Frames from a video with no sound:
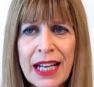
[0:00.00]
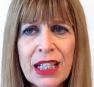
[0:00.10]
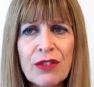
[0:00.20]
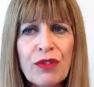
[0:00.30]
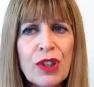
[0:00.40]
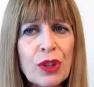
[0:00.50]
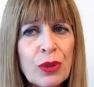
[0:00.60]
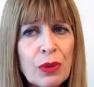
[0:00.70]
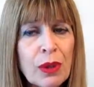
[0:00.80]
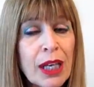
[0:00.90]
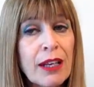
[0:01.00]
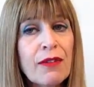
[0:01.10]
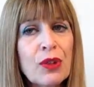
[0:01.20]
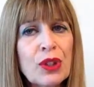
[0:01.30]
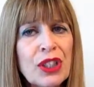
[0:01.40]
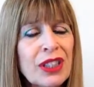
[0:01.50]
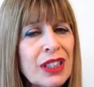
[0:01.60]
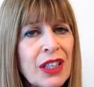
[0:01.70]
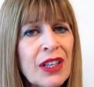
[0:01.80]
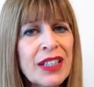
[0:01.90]
It's for you if you're just
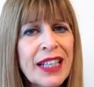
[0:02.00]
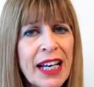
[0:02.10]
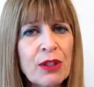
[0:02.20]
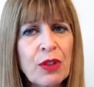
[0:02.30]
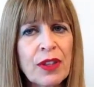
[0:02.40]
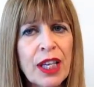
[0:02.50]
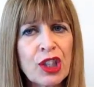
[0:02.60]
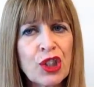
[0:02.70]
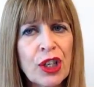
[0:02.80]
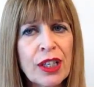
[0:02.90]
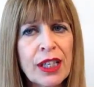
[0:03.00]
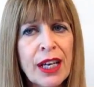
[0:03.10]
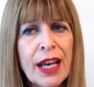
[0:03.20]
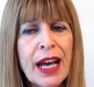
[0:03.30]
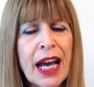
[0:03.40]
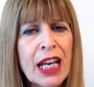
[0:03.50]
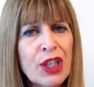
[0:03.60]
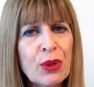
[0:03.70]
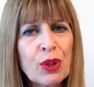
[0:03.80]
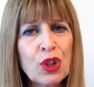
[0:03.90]
starting out on that journey
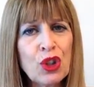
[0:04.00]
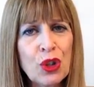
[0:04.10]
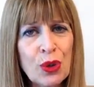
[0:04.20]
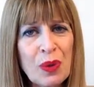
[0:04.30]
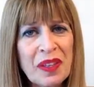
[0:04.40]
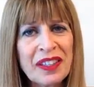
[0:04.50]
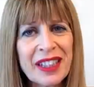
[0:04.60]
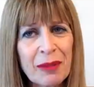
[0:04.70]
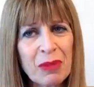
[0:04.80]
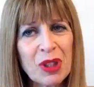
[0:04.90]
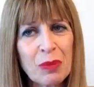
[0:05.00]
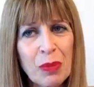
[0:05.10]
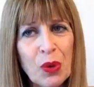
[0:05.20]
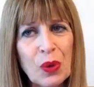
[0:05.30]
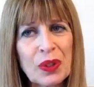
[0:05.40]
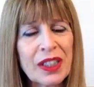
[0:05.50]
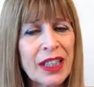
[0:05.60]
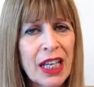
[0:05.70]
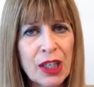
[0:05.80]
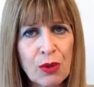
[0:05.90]
and you could do with some support to
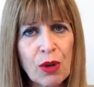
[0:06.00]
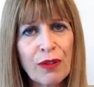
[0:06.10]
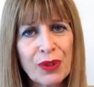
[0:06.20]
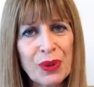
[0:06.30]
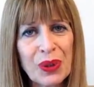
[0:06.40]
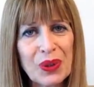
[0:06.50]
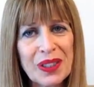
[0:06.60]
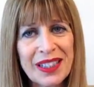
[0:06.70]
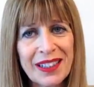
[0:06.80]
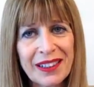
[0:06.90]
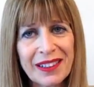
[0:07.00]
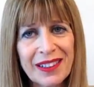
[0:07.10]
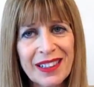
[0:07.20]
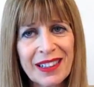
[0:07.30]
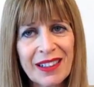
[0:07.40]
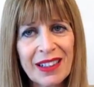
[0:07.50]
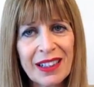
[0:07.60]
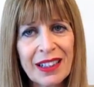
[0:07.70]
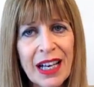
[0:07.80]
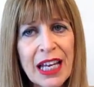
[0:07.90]
get you off to a good start.
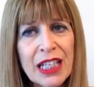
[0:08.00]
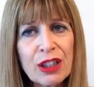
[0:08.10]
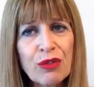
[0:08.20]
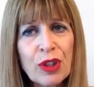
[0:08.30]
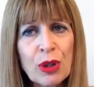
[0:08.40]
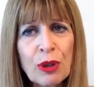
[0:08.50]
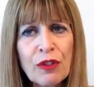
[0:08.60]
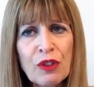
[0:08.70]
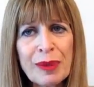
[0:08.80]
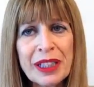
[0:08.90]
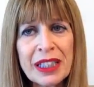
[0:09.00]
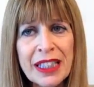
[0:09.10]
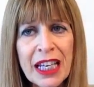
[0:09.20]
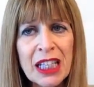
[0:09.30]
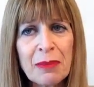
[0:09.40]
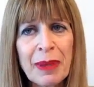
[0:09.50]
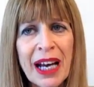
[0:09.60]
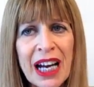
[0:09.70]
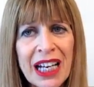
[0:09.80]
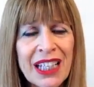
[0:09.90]
And it's for you if you've been standing
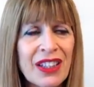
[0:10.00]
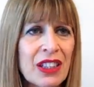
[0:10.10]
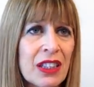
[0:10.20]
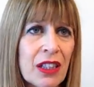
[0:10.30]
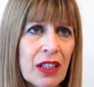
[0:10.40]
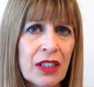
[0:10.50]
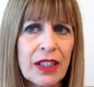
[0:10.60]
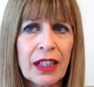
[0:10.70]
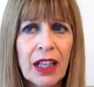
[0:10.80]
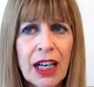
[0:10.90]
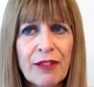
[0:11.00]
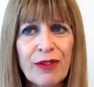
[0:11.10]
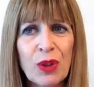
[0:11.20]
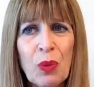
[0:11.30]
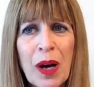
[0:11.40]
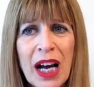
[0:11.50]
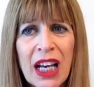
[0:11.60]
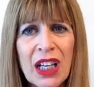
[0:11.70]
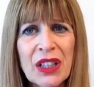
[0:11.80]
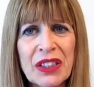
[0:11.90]
behind the starting line for a
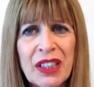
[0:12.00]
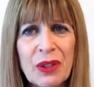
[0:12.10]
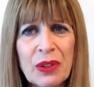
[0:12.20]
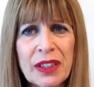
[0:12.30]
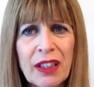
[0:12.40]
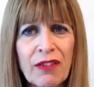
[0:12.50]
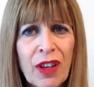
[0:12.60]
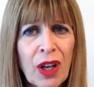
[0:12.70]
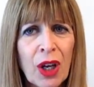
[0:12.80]
while asking yourself,